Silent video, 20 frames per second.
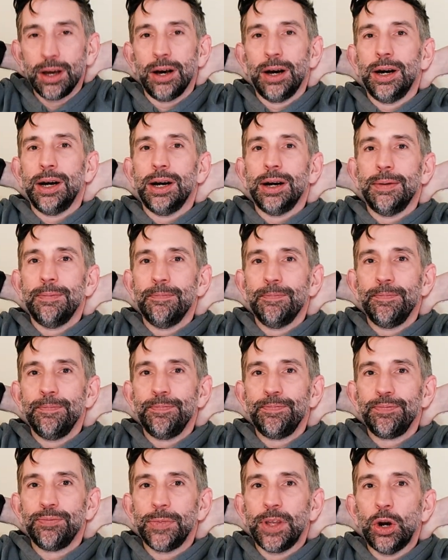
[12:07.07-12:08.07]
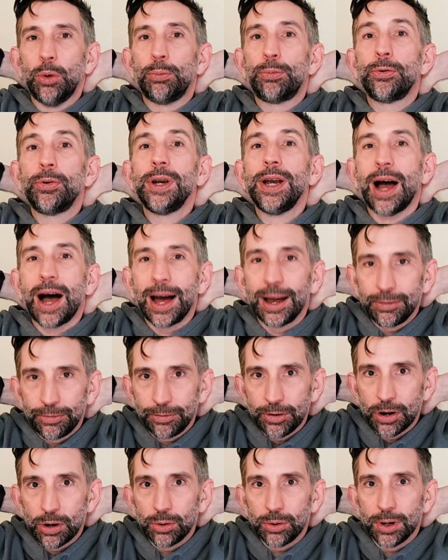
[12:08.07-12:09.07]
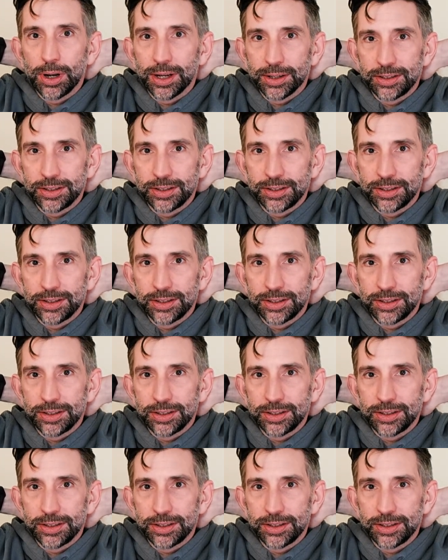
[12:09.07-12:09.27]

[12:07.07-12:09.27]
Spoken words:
you know, pre-iPhone